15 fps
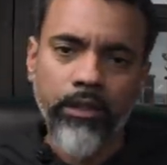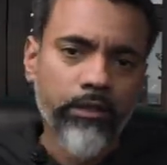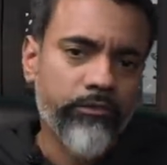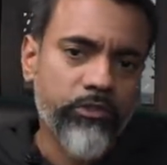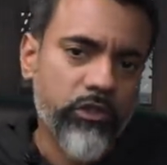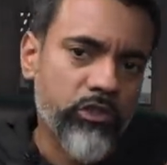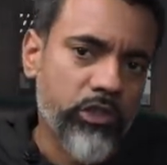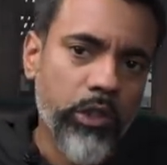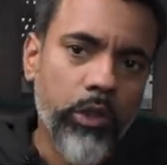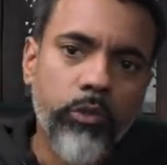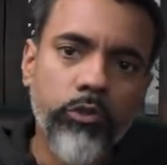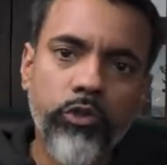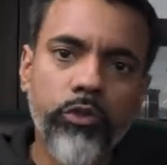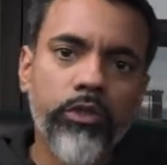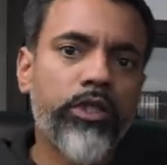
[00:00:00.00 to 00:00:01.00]
If it's a slow
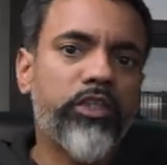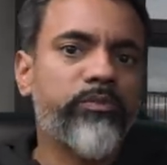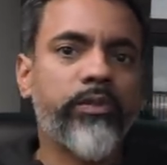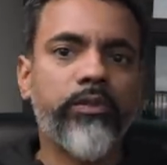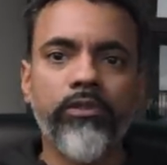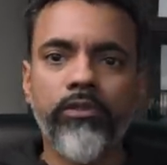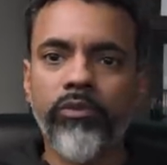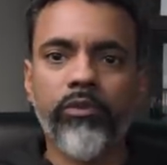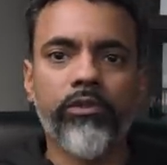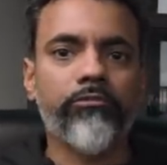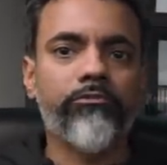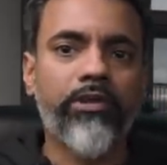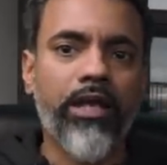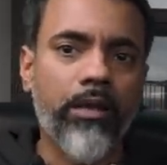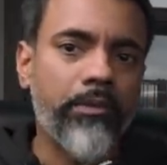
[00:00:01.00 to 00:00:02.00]
shooting experience with the
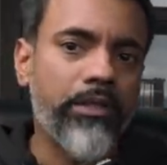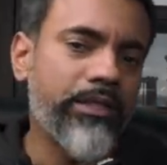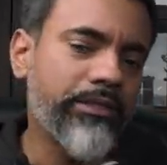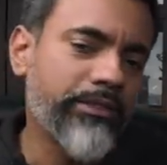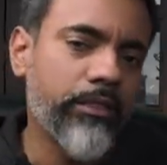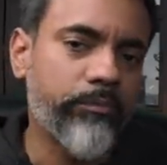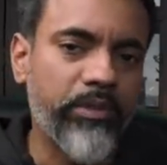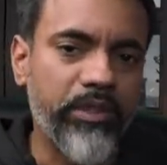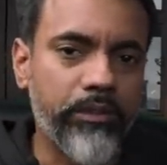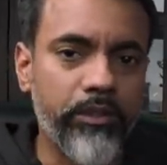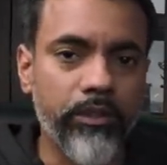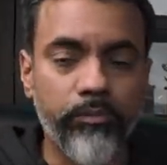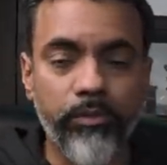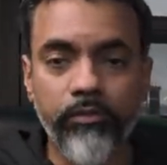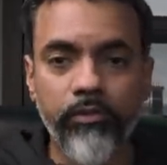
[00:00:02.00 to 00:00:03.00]
family, and it's not a big
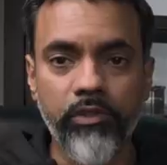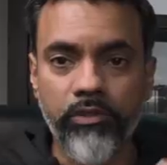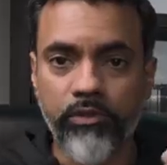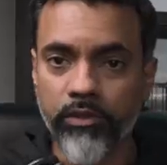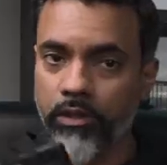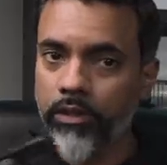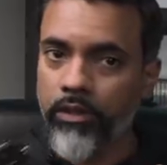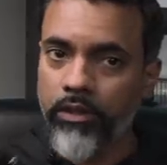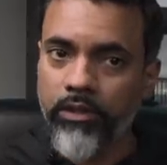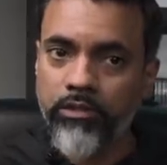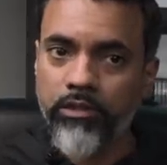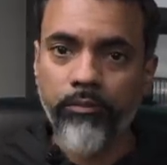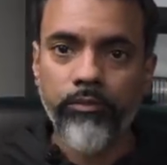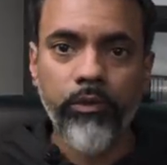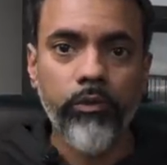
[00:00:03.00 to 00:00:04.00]
deal, but if it's
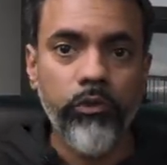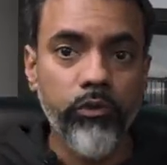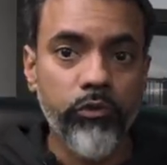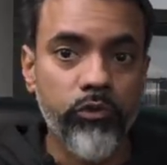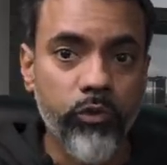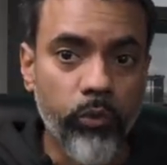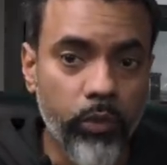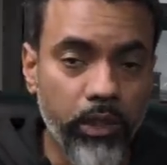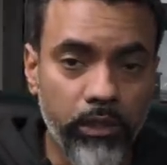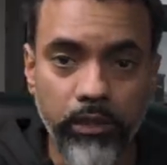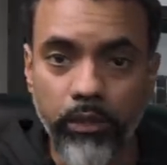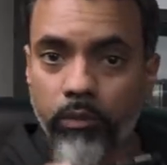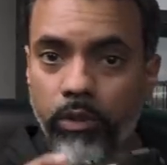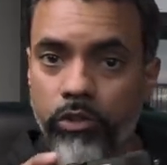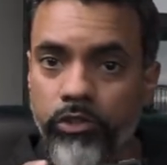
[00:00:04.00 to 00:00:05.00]
something where you
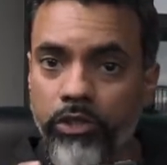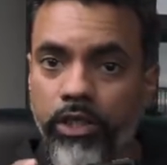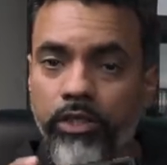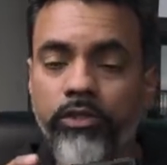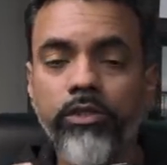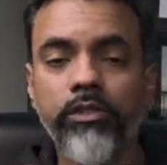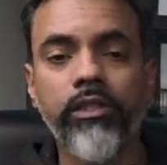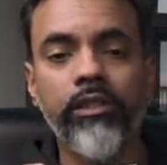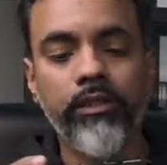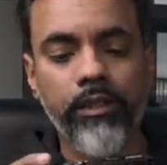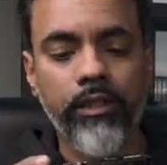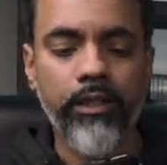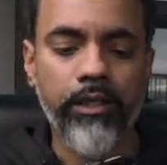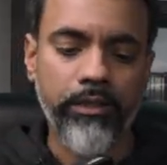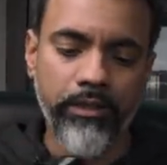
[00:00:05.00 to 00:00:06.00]
quickly want to change it, then
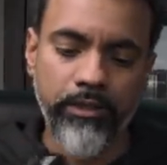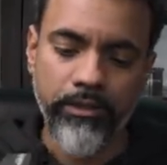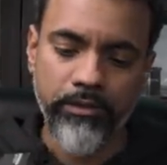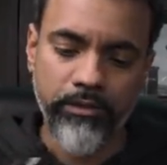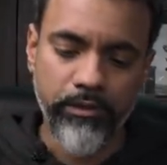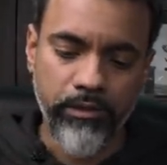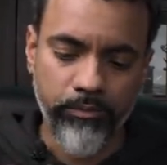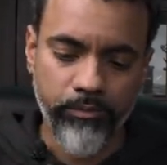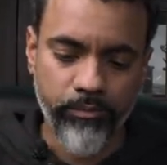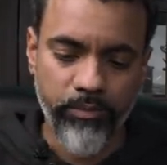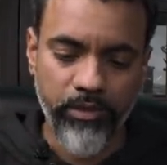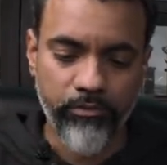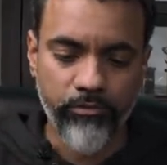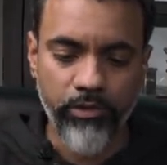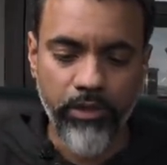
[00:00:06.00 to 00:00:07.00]
yeah, it is a
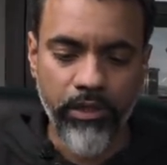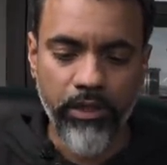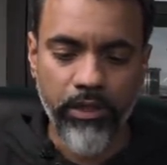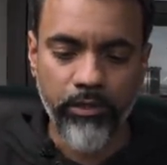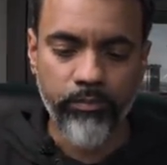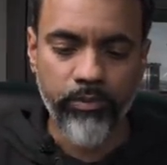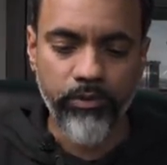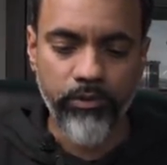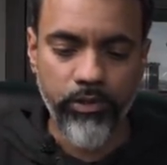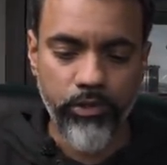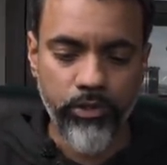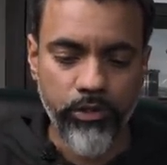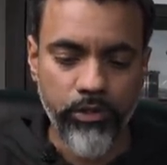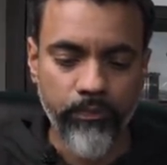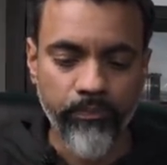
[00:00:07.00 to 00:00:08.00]
bit of an odd
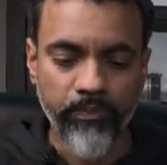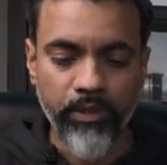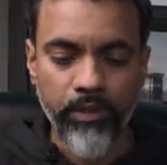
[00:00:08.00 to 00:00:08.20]
position.